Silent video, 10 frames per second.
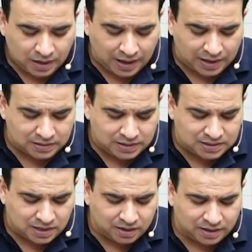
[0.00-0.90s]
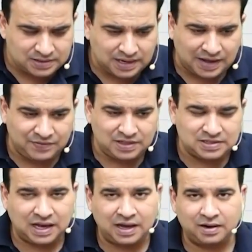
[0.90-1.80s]
and these arteries are having these
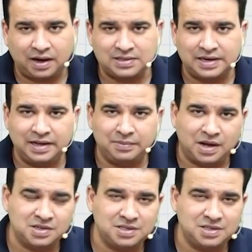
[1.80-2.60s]
ascending branch,